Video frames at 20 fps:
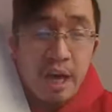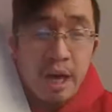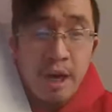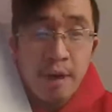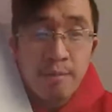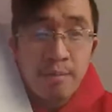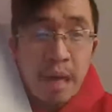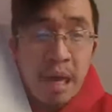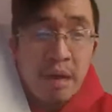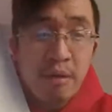
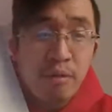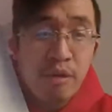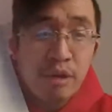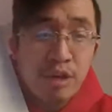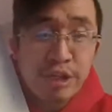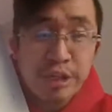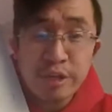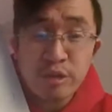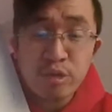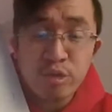I
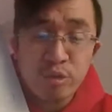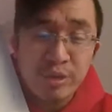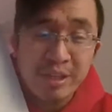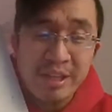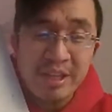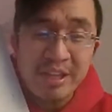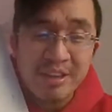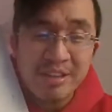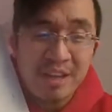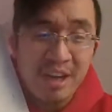was just
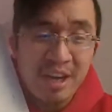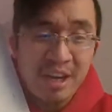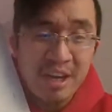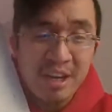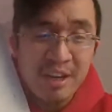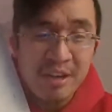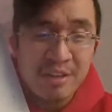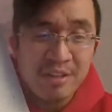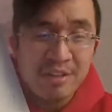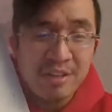reading
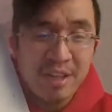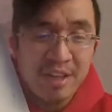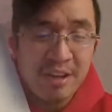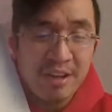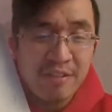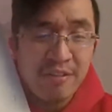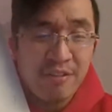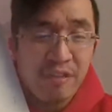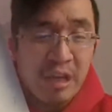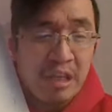on
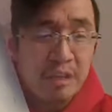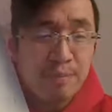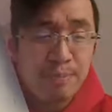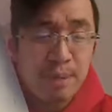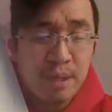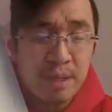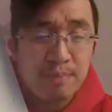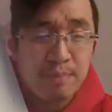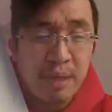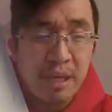a
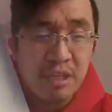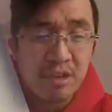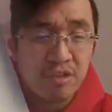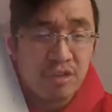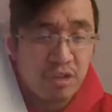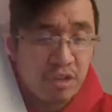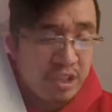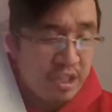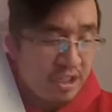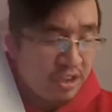Facebook page
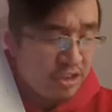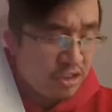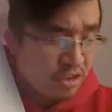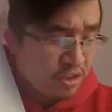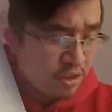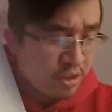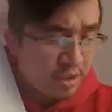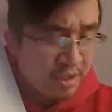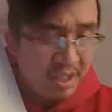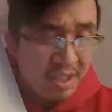for
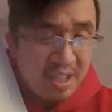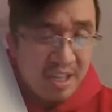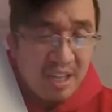teachers